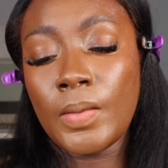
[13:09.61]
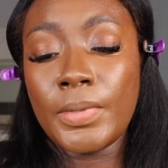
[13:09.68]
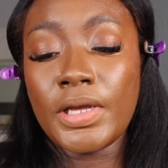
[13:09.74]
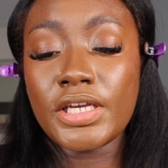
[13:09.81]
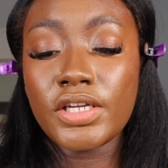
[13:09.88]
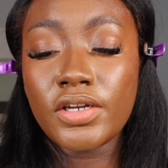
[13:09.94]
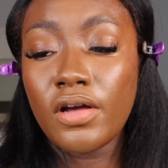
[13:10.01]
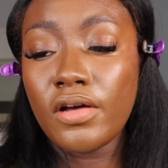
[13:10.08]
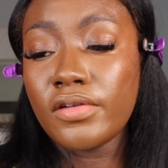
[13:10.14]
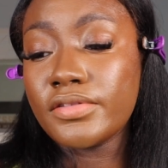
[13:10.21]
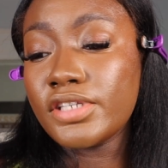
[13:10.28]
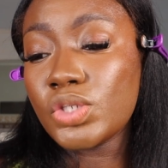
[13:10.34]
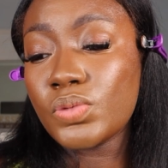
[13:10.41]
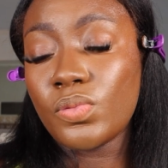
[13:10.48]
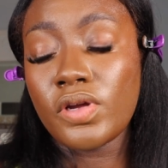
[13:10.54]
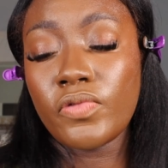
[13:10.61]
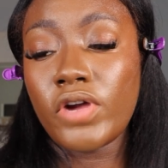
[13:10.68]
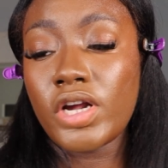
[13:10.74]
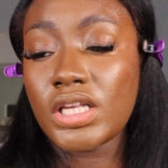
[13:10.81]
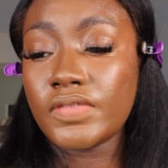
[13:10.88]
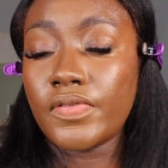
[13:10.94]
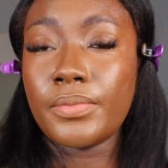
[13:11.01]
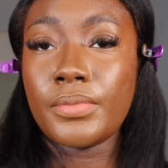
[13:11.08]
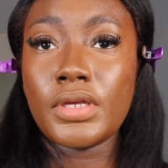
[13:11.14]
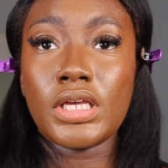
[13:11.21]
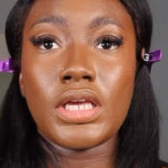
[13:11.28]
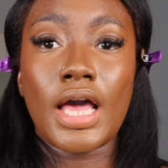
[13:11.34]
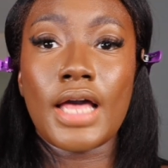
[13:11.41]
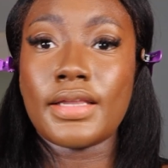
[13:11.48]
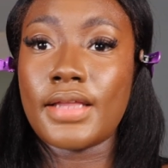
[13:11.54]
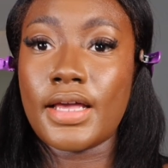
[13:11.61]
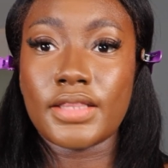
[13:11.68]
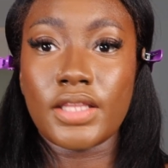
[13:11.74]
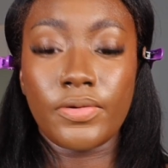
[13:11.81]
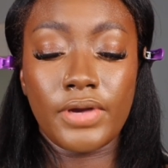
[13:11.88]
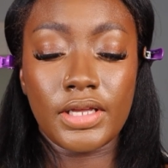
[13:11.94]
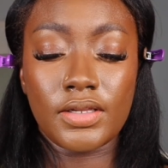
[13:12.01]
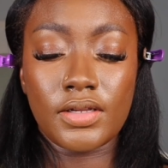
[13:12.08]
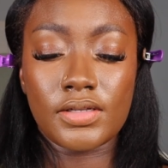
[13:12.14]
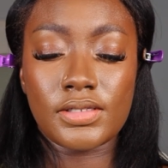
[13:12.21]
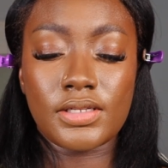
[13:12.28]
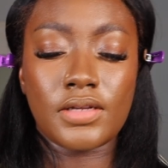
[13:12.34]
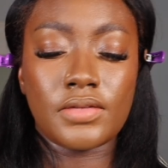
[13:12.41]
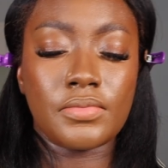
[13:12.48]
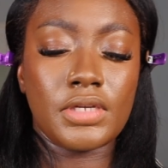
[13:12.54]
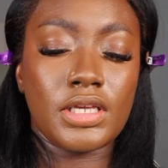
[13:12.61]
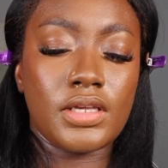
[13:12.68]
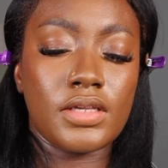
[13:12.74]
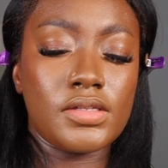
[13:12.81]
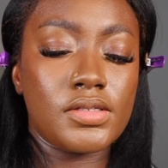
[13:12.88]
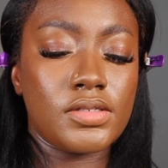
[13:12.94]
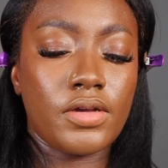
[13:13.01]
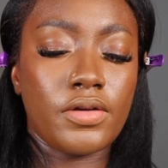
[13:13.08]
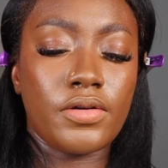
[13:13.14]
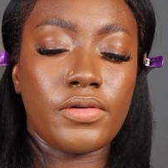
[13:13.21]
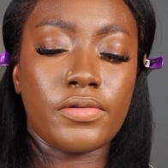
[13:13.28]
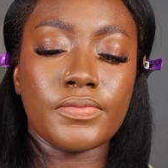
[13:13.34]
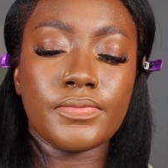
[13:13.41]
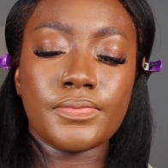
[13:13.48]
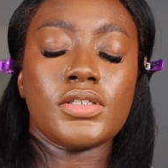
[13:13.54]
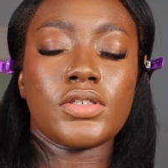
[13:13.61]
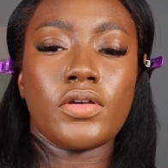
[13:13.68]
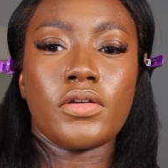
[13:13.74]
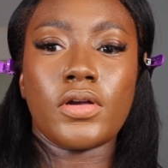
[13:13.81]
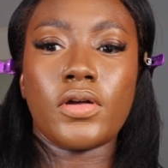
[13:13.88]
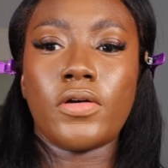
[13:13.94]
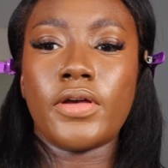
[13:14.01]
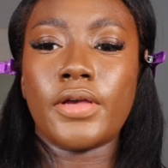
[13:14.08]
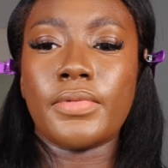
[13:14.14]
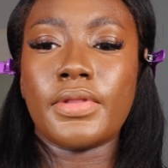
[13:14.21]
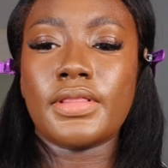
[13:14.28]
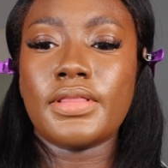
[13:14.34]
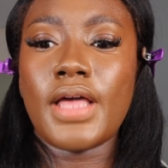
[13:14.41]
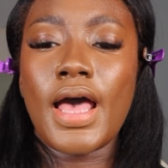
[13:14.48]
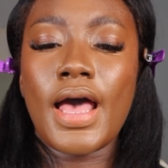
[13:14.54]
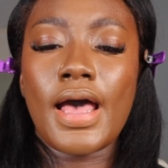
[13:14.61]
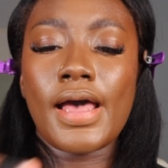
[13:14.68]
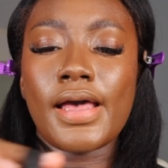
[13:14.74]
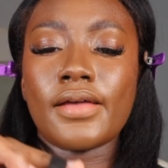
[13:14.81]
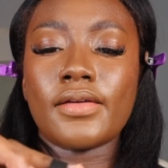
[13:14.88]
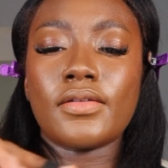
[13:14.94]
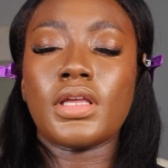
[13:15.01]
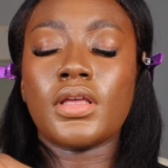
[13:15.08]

But you know, this one works for me. I like the way it looks on me. So I'm just going to go in with that.